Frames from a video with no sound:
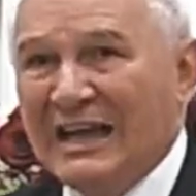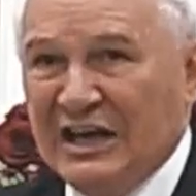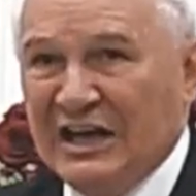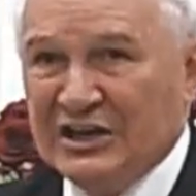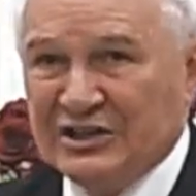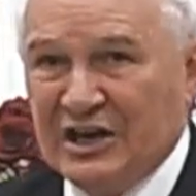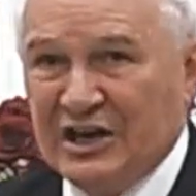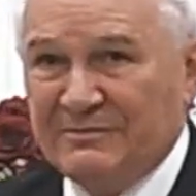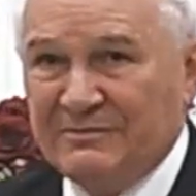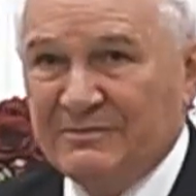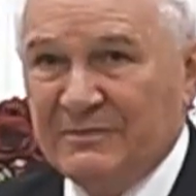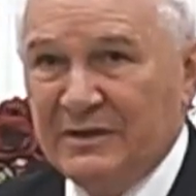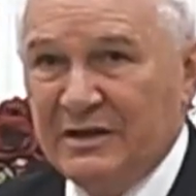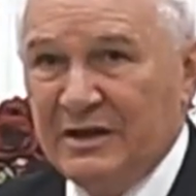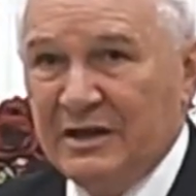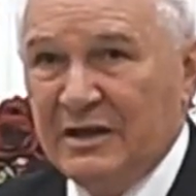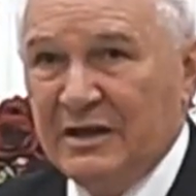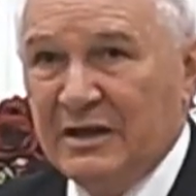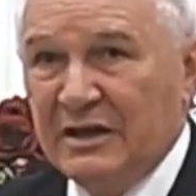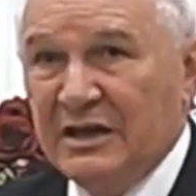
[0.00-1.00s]
and the
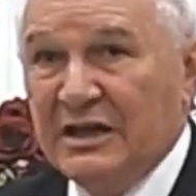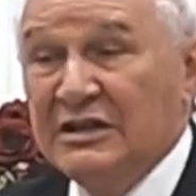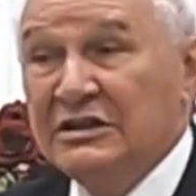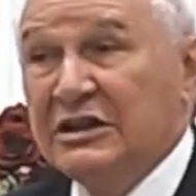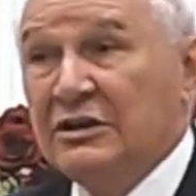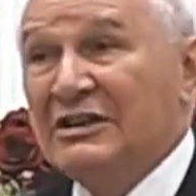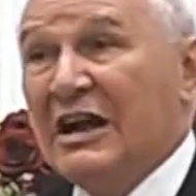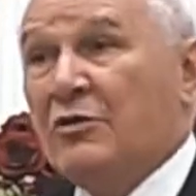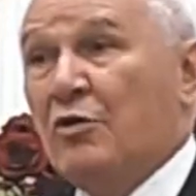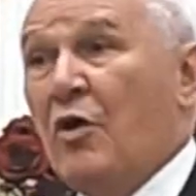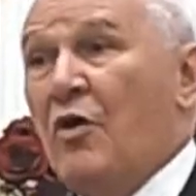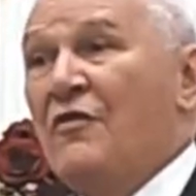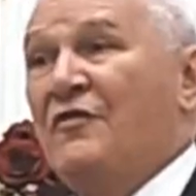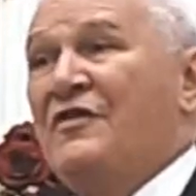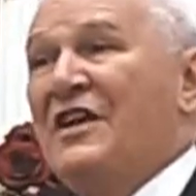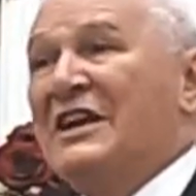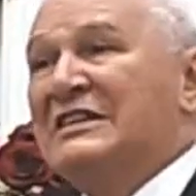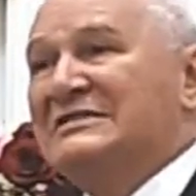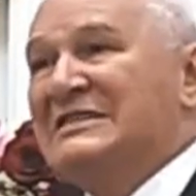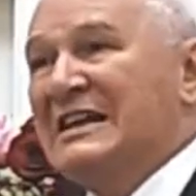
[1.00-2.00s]
Spirit acts in the
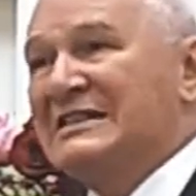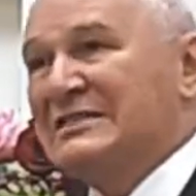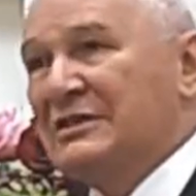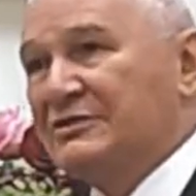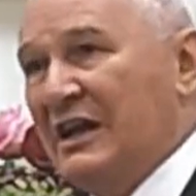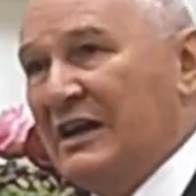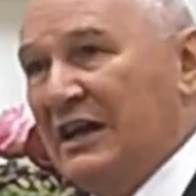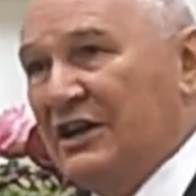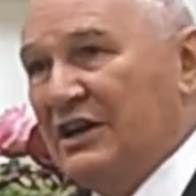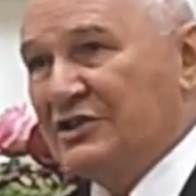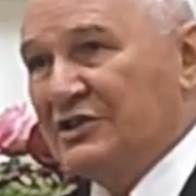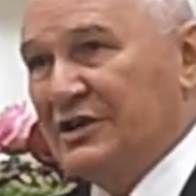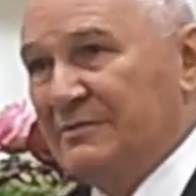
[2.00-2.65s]
fellowship of the church